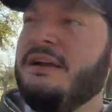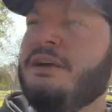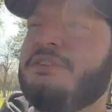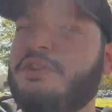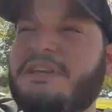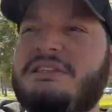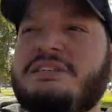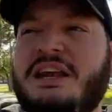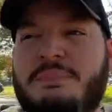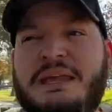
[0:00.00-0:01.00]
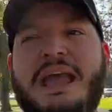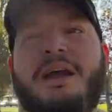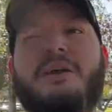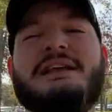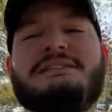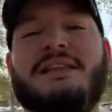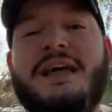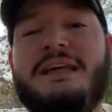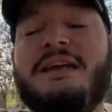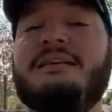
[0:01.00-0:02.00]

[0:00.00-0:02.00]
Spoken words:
So this is gonna be areas like